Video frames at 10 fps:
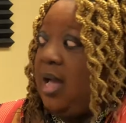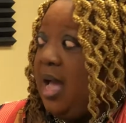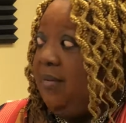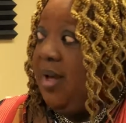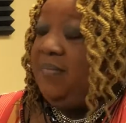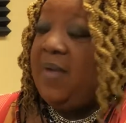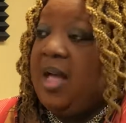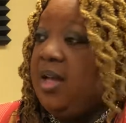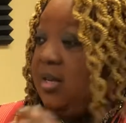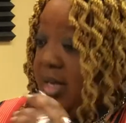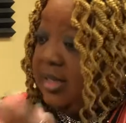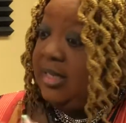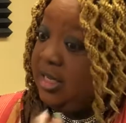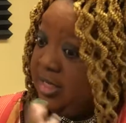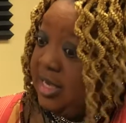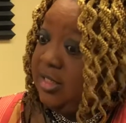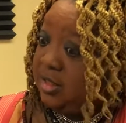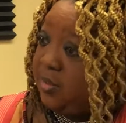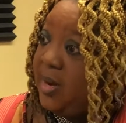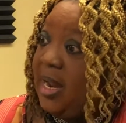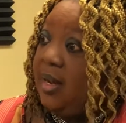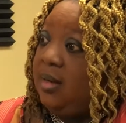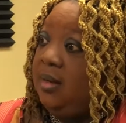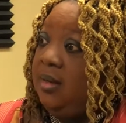I've had 5. And he said that's correct.